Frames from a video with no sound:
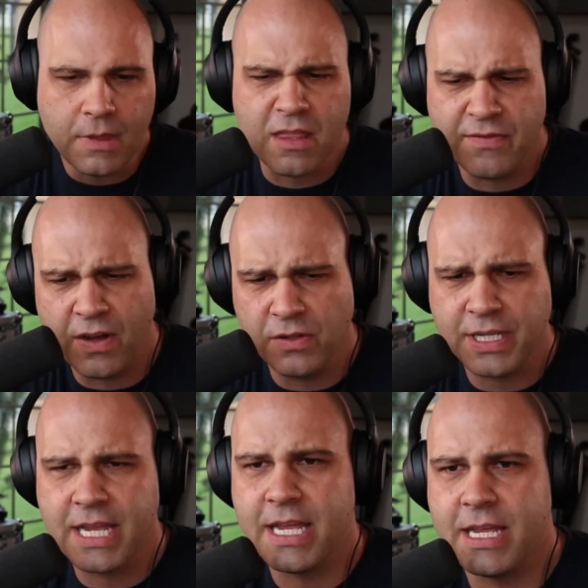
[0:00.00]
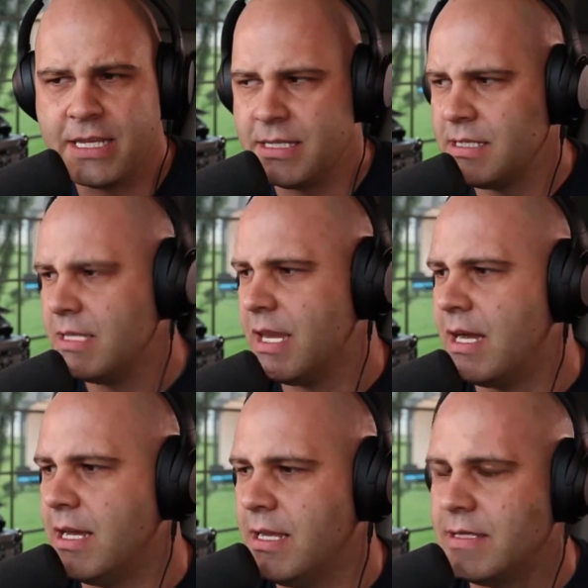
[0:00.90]
the Vault is
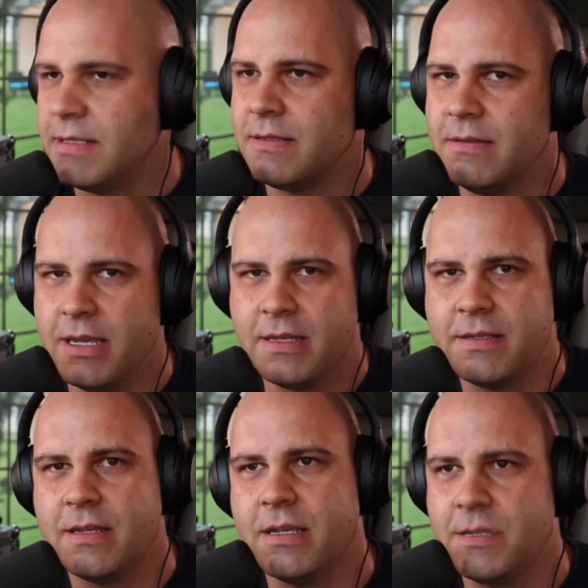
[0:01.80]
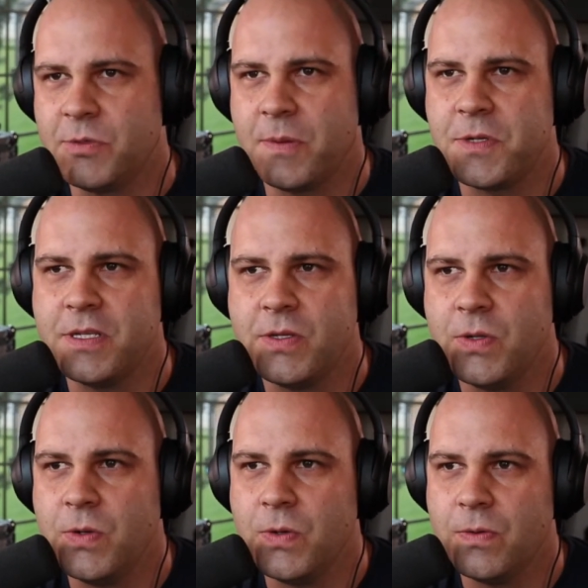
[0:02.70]
it's a subscription
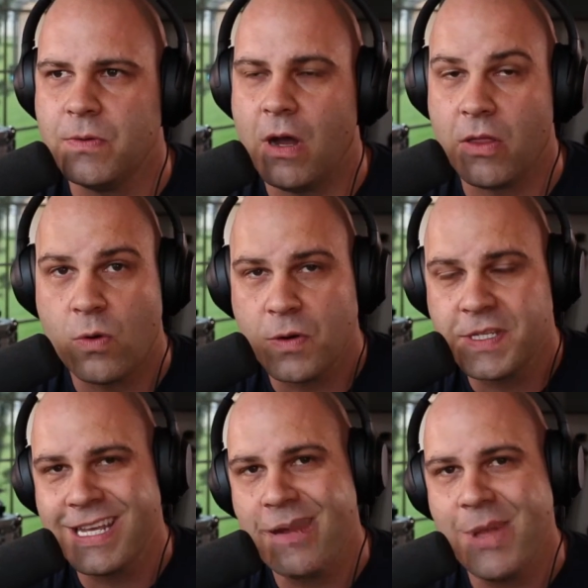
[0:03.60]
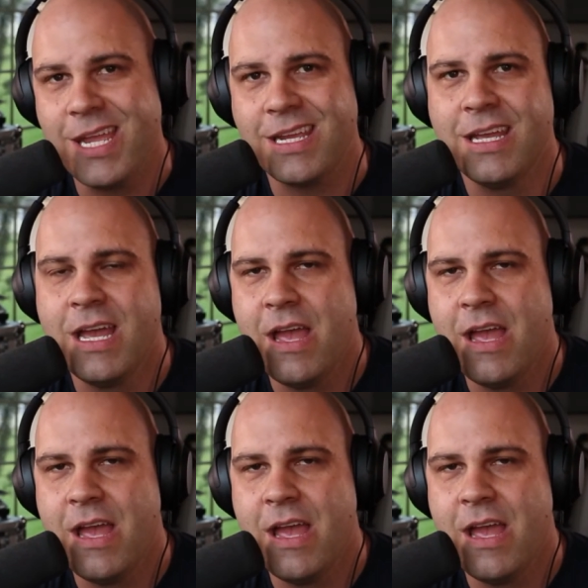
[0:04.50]
to all the courses that I make.